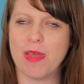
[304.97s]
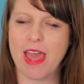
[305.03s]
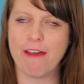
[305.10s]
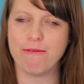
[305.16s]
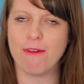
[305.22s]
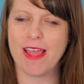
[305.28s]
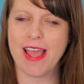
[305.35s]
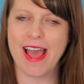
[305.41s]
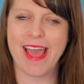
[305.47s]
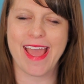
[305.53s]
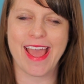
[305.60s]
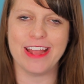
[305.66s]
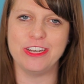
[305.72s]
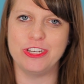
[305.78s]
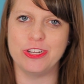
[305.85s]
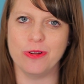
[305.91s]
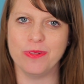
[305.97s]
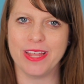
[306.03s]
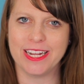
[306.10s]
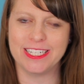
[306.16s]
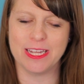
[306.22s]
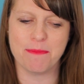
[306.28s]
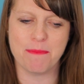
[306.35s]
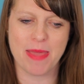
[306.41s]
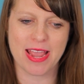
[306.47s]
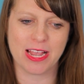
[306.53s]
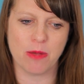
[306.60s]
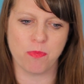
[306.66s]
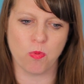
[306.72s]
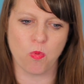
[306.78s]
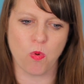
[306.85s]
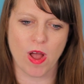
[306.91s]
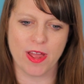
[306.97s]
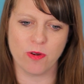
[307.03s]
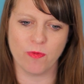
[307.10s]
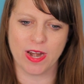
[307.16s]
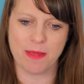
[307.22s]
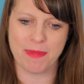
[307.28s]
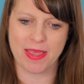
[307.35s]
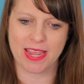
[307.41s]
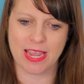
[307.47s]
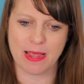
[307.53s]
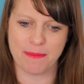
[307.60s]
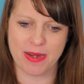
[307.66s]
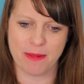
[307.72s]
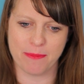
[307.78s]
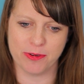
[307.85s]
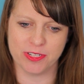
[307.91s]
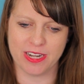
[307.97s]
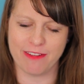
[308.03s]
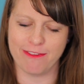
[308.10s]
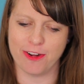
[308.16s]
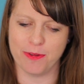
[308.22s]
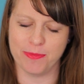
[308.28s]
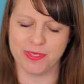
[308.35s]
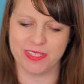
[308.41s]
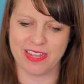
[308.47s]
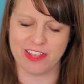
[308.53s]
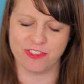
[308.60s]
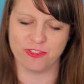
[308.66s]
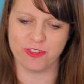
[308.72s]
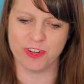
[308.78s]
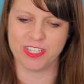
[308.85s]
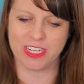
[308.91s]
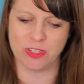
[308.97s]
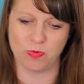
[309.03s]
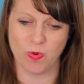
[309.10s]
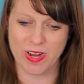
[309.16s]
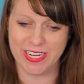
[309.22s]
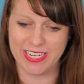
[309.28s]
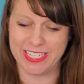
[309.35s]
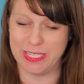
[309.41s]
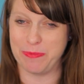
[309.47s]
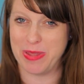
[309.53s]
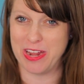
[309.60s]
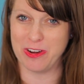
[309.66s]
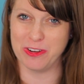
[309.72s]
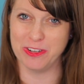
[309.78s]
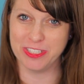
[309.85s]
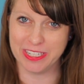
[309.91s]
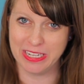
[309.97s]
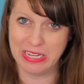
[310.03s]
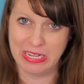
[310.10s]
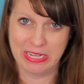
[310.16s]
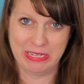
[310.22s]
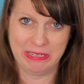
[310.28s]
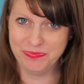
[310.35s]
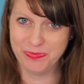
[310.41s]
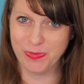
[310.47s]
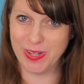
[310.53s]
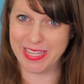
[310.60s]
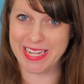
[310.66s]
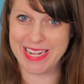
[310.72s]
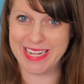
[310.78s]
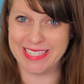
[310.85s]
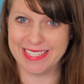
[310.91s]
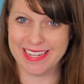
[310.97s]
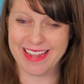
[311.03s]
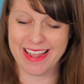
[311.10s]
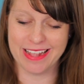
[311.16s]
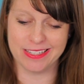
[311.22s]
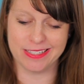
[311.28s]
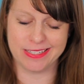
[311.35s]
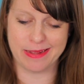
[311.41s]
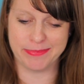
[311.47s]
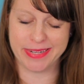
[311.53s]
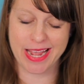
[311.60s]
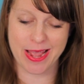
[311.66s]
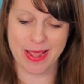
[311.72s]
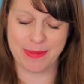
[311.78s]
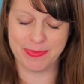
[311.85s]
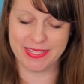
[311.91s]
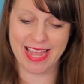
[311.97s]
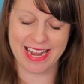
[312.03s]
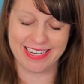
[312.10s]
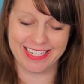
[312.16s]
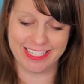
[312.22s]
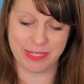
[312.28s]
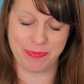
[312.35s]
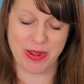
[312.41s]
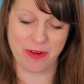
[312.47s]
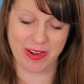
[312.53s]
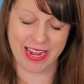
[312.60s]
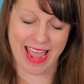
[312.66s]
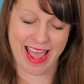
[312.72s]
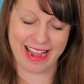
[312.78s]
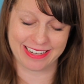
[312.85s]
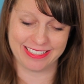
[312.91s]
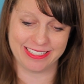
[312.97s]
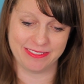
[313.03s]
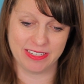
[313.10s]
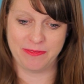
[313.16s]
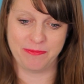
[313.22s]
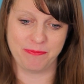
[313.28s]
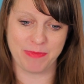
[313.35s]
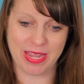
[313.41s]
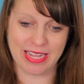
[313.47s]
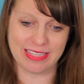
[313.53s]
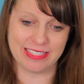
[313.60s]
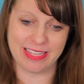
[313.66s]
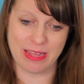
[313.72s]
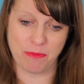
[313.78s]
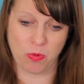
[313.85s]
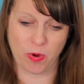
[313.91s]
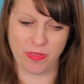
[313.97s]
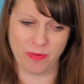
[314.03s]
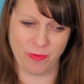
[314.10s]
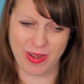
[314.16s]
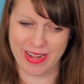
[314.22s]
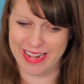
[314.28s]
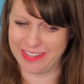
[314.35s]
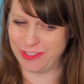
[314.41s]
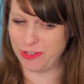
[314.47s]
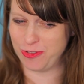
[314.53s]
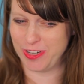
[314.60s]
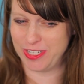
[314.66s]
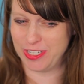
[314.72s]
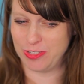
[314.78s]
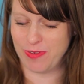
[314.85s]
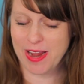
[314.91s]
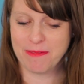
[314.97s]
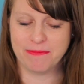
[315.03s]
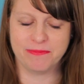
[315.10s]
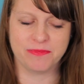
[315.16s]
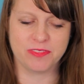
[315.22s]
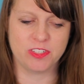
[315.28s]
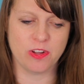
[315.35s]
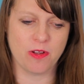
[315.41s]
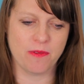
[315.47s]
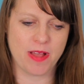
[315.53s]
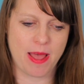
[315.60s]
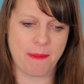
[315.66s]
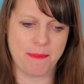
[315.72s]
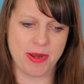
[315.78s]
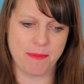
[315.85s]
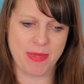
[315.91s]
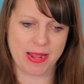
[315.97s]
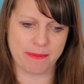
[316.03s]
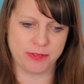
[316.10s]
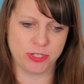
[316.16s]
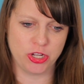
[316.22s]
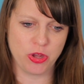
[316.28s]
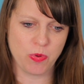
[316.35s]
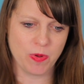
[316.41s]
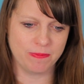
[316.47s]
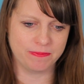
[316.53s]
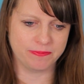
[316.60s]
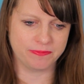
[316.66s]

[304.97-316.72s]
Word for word: FYI, I don't like to make up one when I'm making up numbers and I have variables in the answer choice because one disappears really easily, and sometimes that disappearing act means that more than one answer choice is right. So I'm gonna make up two.